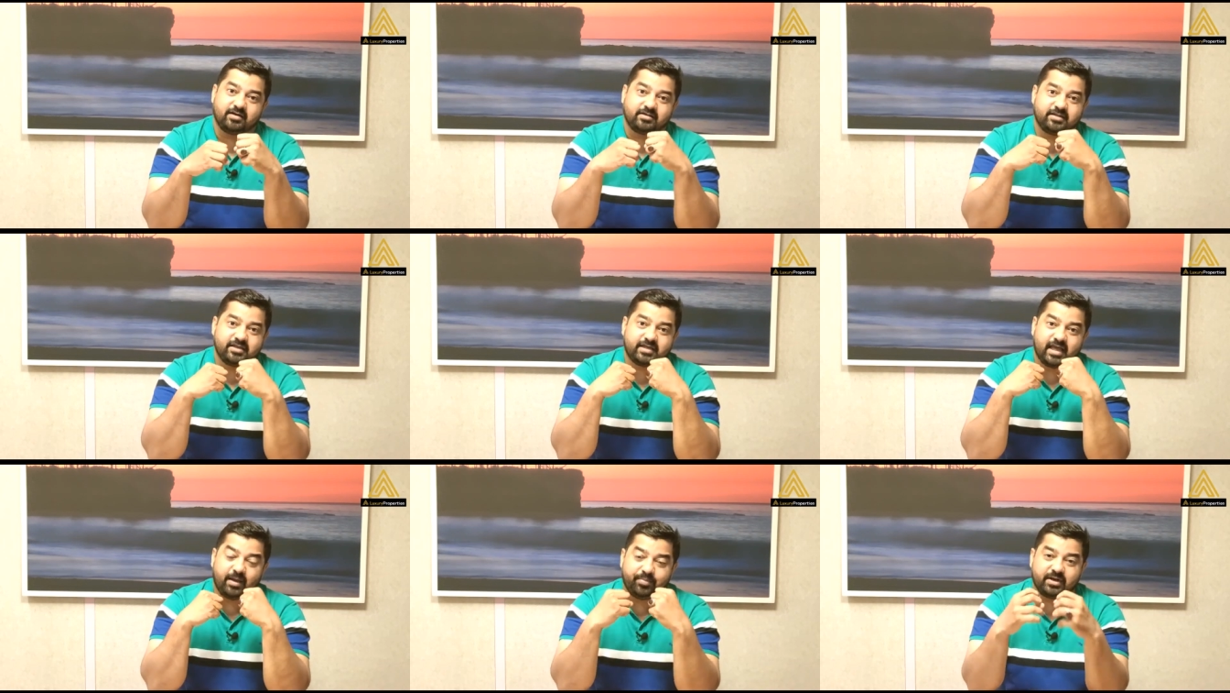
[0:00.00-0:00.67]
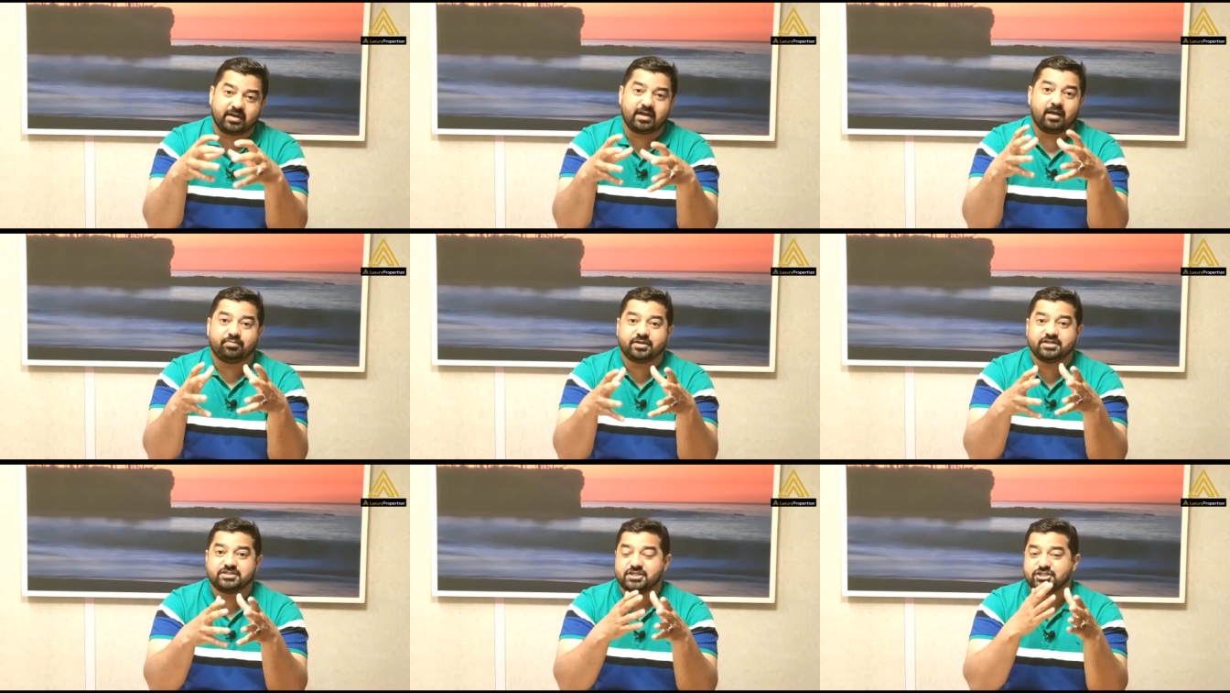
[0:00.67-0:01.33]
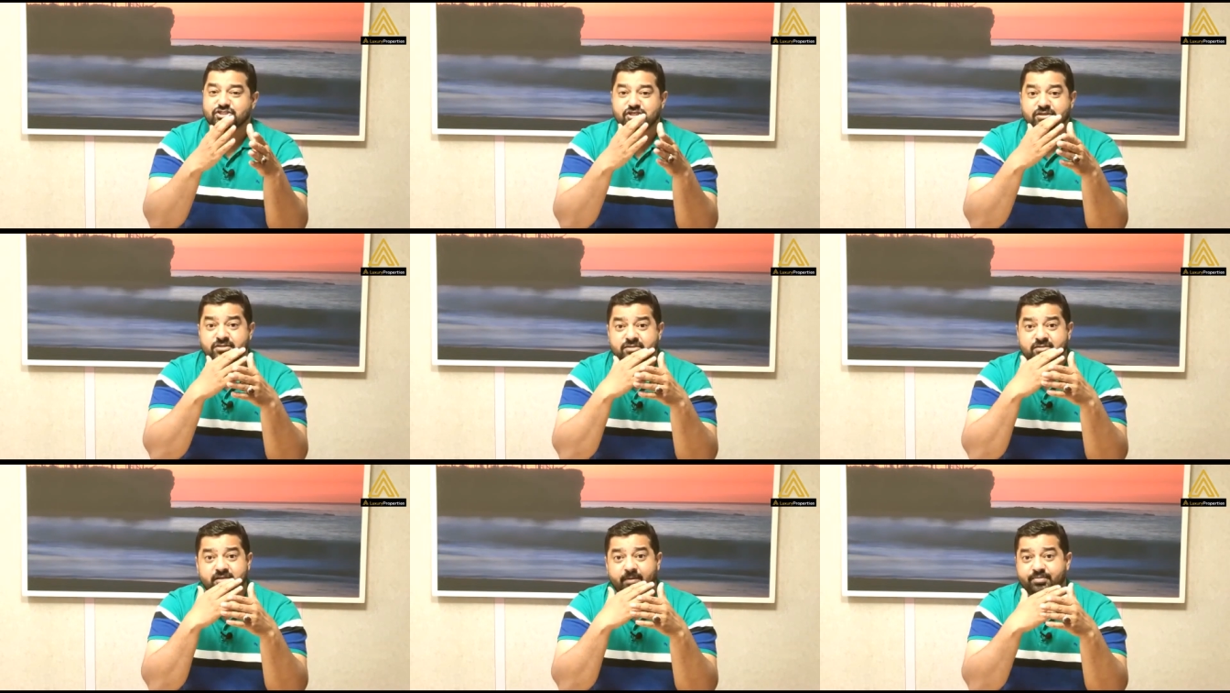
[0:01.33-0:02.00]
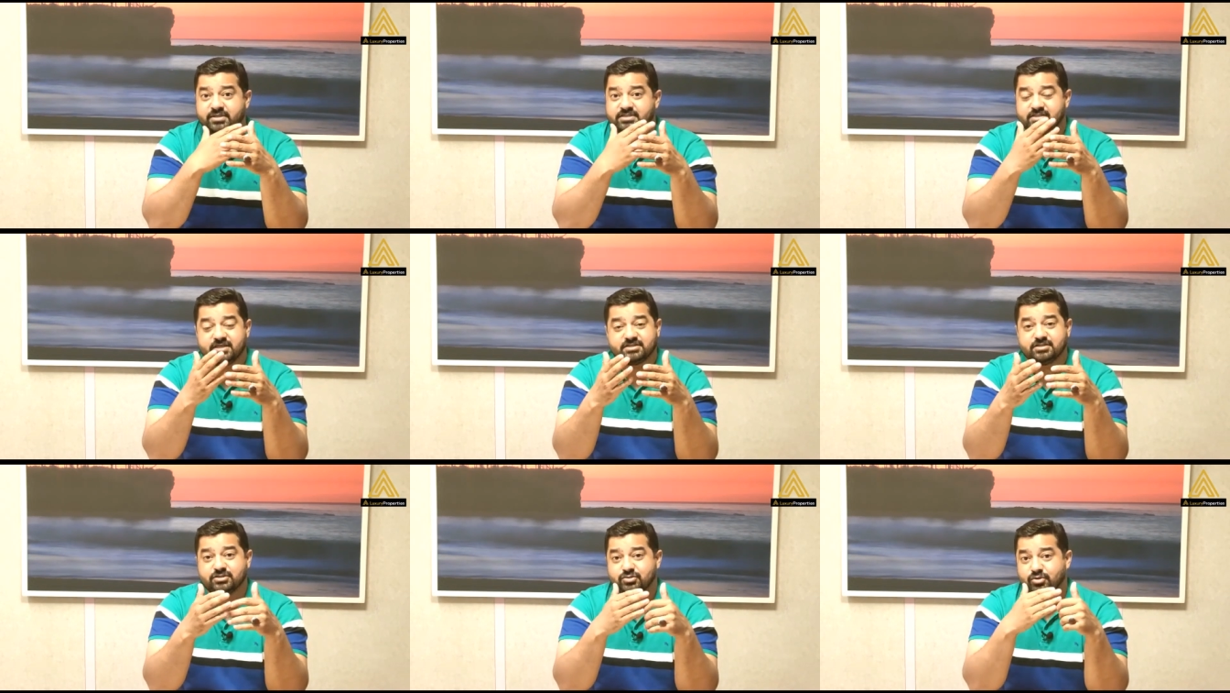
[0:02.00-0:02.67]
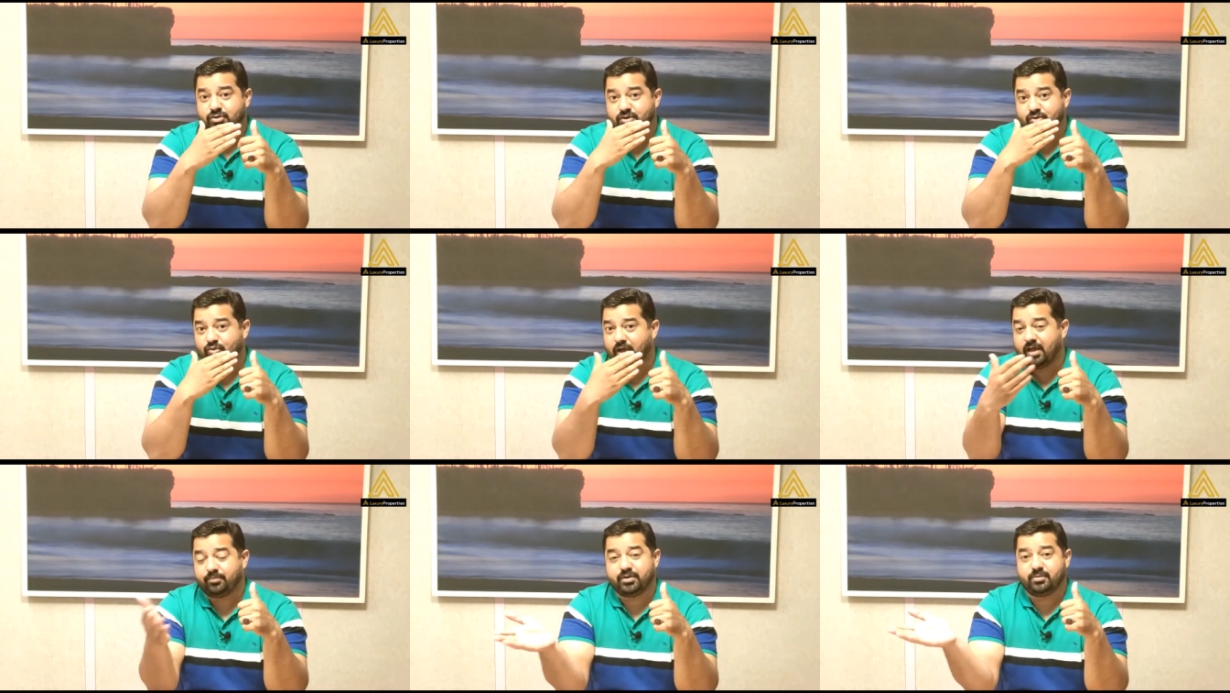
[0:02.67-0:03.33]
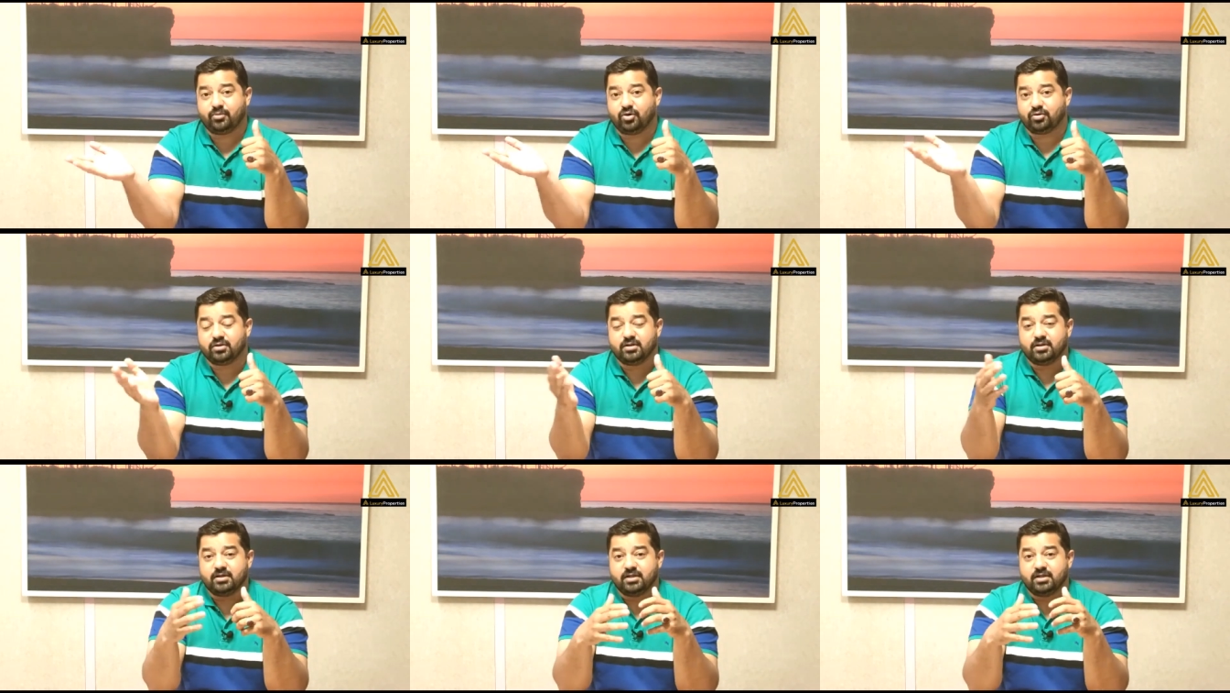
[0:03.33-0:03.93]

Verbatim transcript: the capital appreciation to happen about